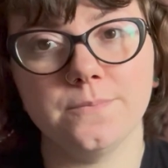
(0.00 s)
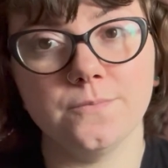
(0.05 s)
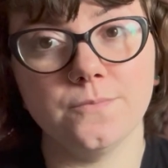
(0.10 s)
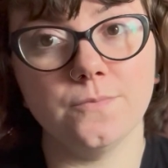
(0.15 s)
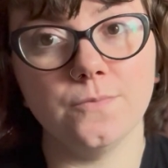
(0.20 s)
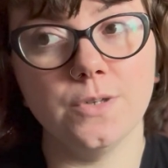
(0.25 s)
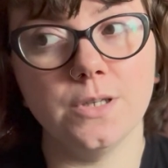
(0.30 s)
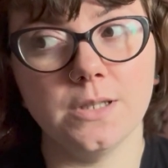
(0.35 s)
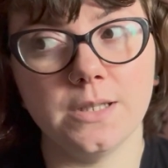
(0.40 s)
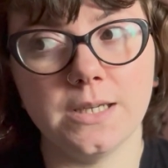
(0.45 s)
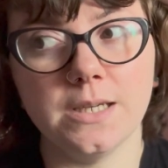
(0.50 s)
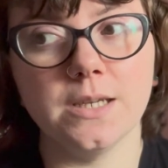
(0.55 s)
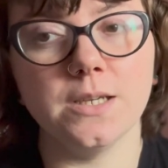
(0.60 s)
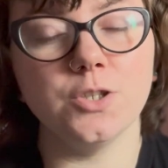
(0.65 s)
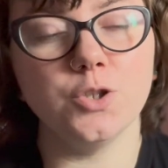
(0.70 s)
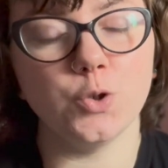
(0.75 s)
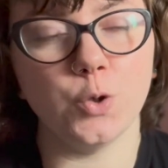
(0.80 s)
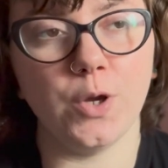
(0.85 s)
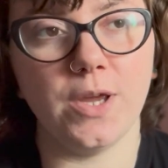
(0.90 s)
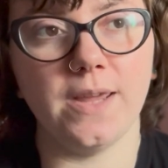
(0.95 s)
really
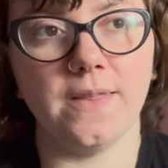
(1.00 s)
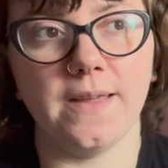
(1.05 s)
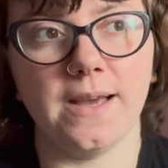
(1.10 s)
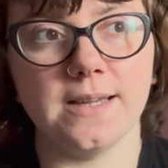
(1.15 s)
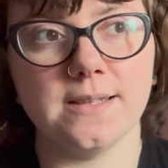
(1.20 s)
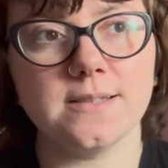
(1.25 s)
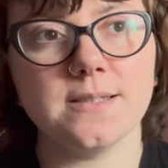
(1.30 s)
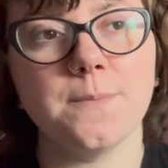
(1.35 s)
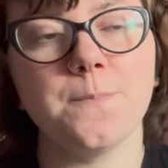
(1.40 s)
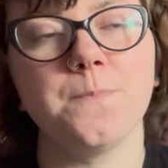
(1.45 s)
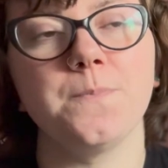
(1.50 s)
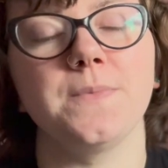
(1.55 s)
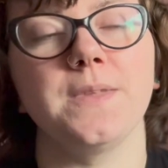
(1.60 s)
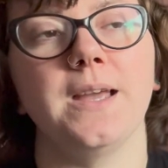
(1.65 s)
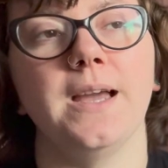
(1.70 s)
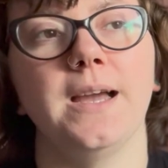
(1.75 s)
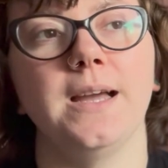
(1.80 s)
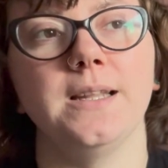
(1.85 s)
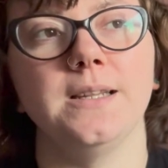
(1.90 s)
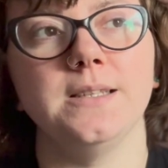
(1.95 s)
enjoying that,
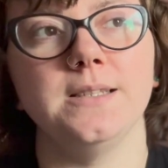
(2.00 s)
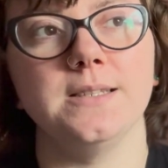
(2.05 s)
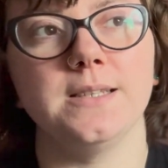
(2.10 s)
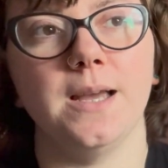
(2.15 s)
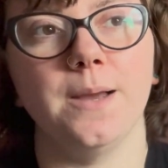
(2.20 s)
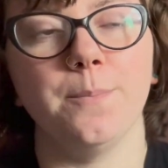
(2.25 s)
and